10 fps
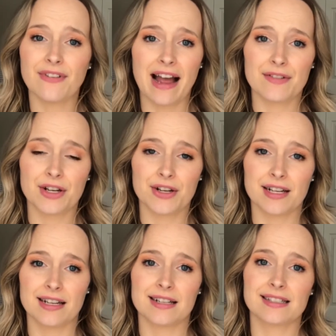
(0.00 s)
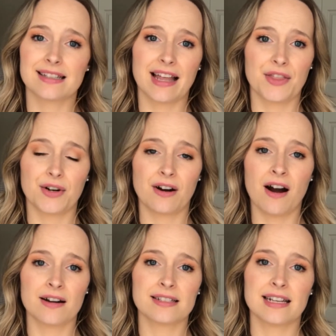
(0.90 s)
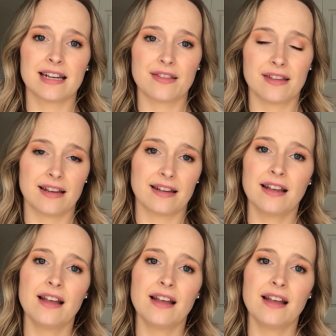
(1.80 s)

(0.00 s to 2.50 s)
5 ingredients that there aren't anything